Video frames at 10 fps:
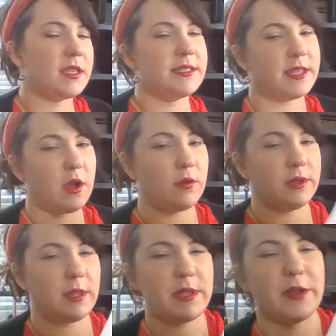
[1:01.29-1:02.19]
so
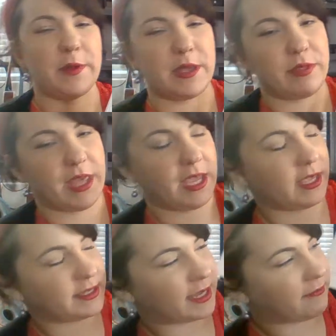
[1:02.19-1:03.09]
let me know what you
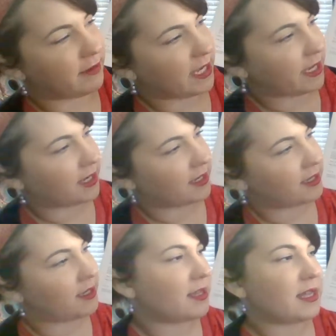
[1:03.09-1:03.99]
think as I read.
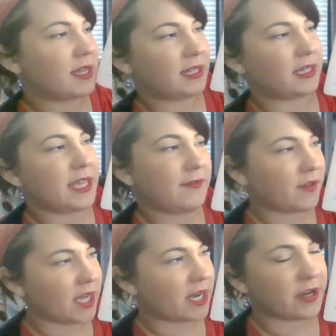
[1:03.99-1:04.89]

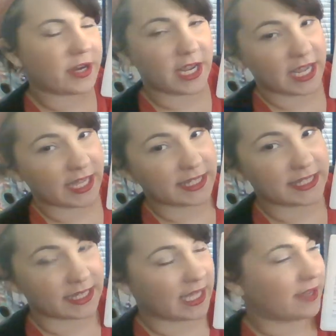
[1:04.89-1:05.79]
Leafcutter
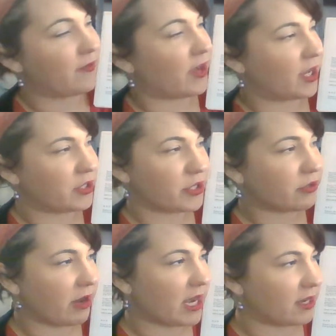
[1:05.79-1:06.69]
ants live
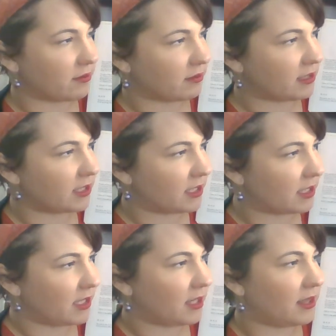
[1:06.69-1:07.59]
underground.
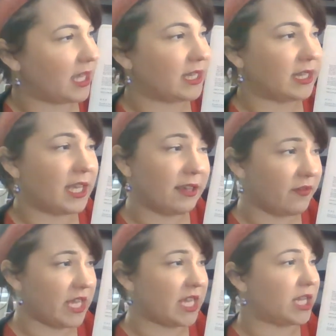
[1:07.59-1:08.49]
They live
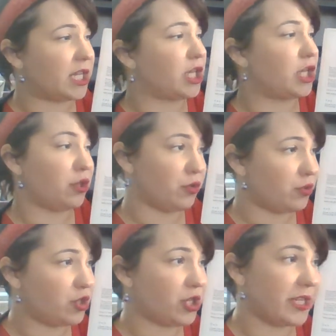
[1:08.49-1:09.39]
in
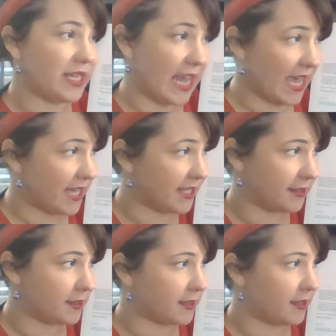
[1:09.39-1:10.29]
huge
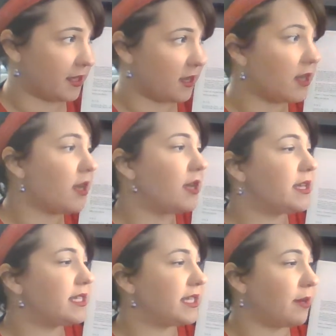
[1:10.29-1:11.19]
nests.
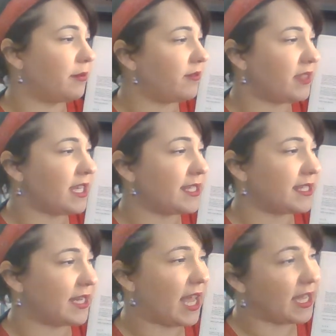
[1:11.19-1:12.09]
Some of these
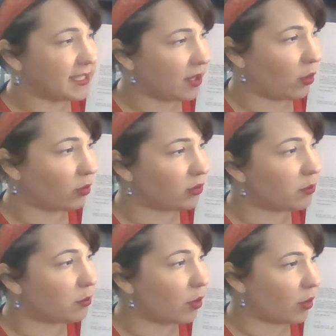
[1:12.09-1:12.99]
nests hold
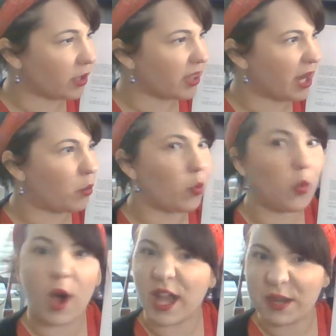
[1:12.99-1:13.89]
more than
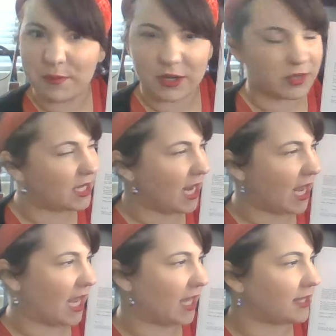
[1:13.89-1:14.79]
1 million
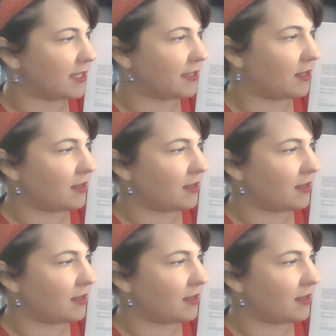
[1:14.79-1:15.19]
ants.